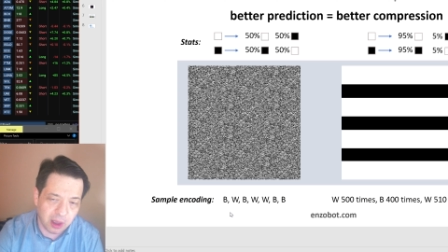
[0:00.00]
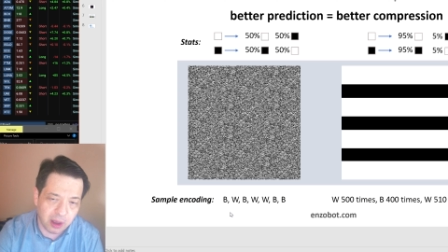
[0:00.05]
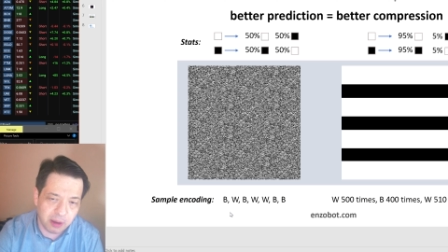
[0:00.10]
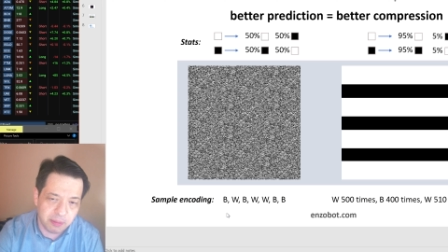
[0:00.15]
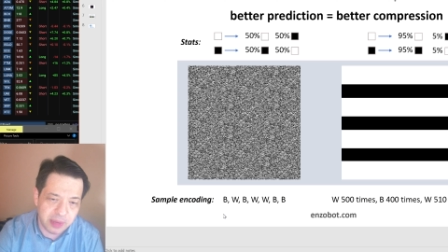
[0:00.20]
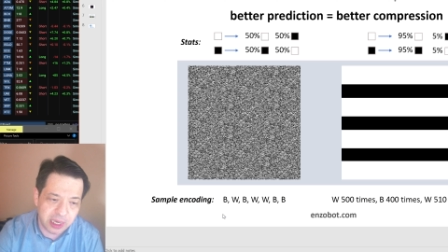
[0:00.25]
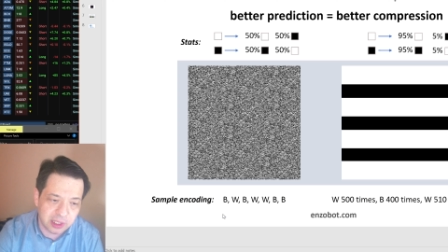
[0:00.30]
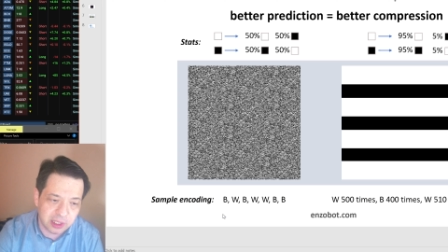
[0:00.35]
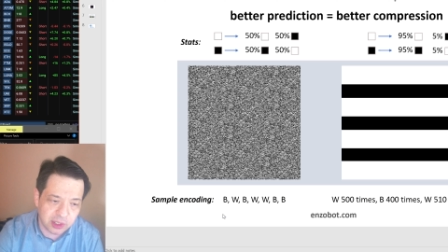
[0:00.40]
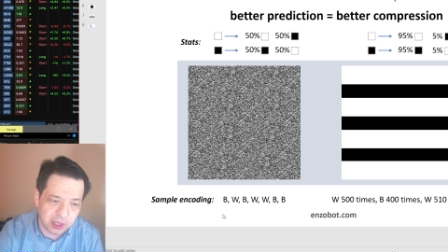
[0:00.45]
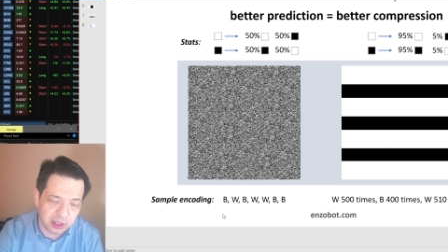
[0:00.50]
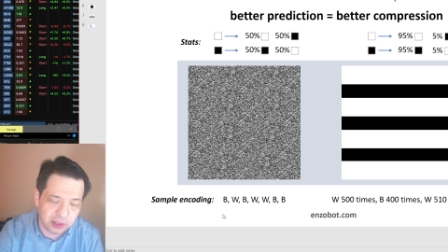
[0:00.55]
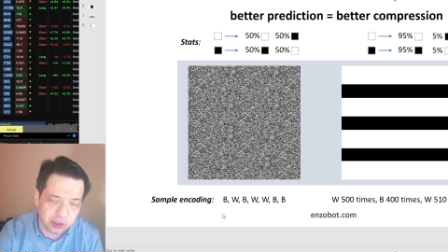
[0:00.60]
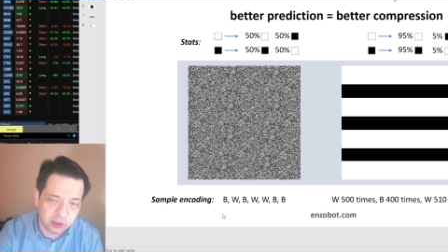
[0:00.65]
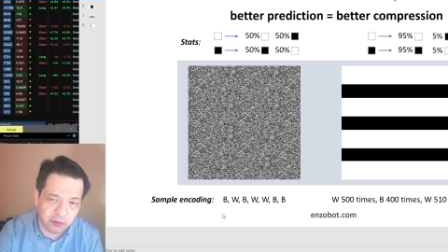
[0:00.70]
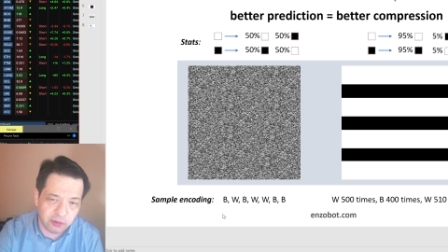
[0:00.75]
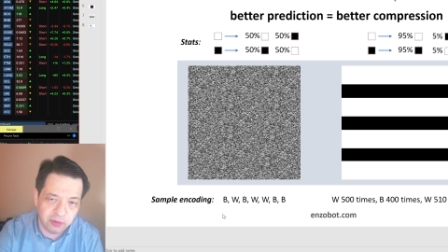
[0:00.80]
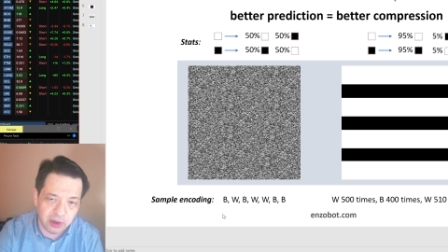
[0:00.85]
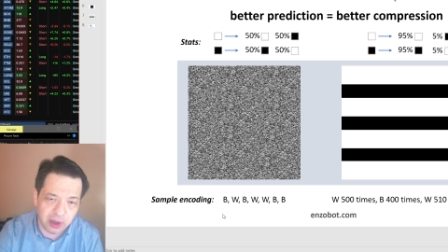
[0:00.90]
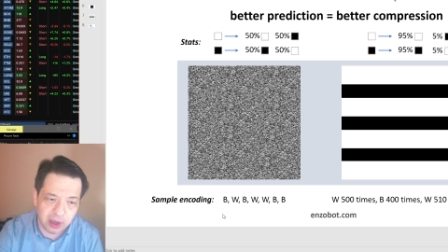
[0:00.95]
make sense
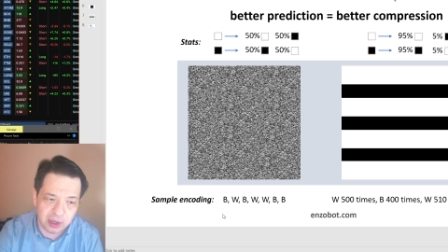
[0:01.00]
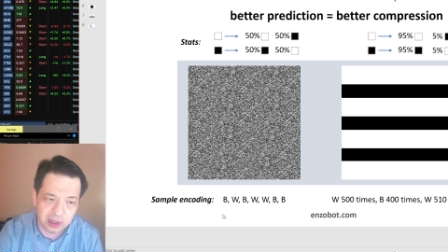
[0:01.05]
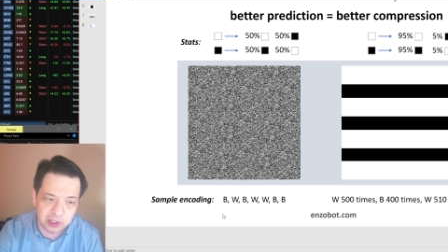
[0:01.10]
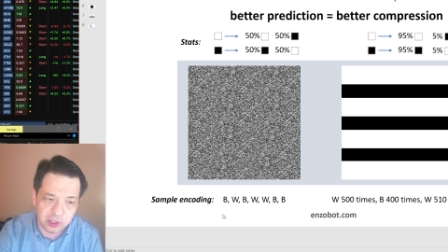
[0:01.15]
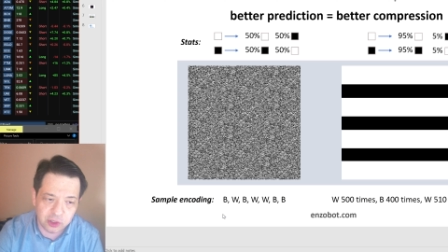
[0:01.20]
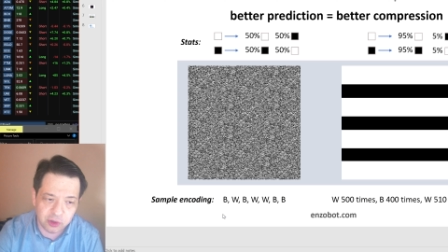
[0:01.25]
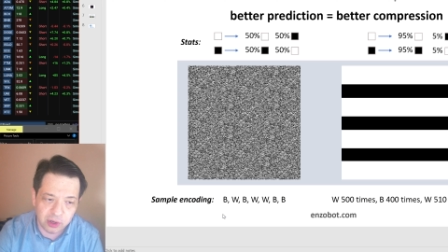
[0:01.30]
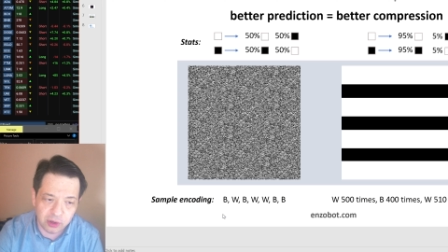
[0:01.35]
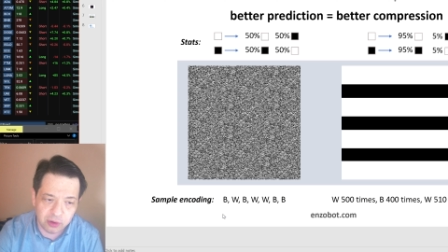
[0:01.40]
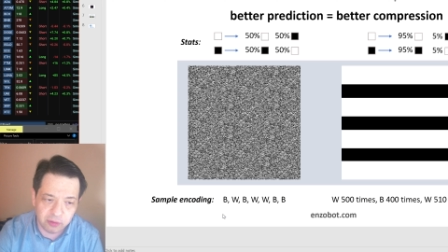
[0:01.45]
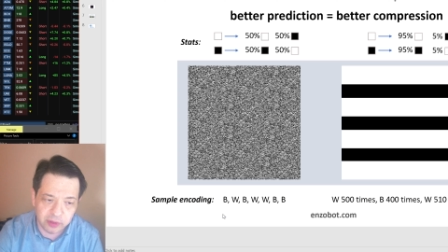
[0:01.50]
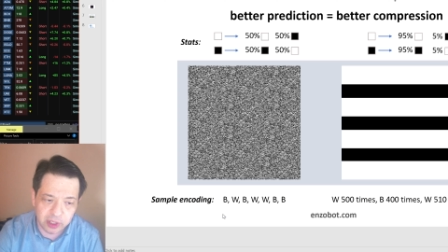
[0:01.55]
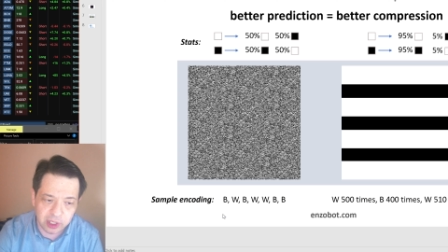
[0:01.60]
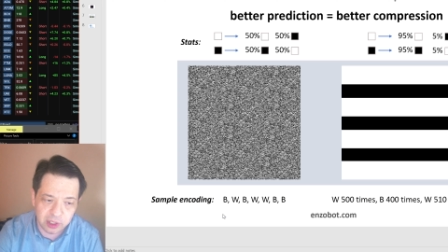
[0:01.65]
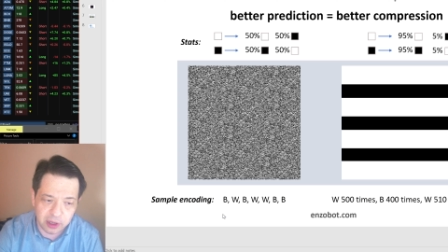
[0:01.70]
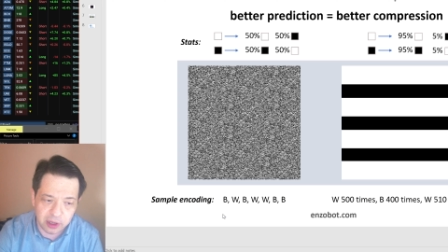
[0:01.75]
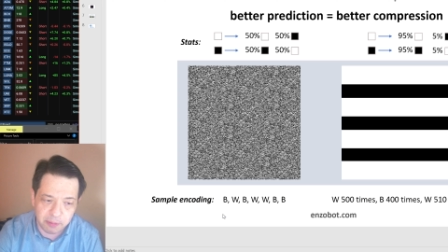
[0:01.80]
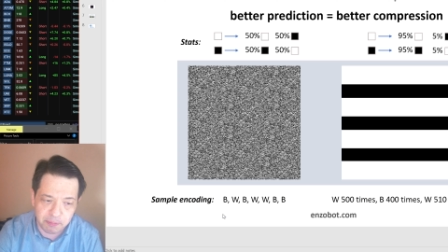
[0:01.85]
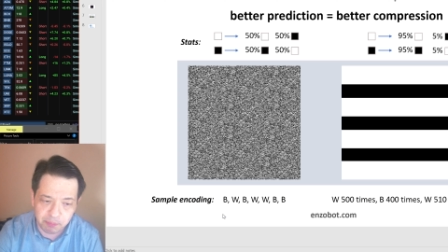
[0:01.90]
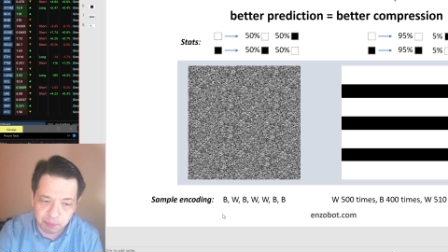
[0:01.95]
of a string of
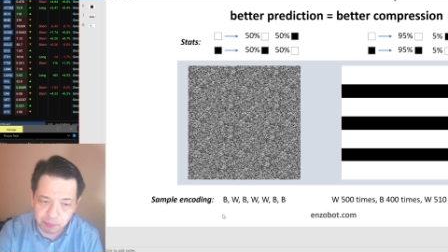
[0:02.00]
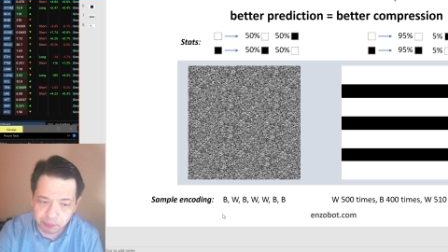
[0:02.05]
data.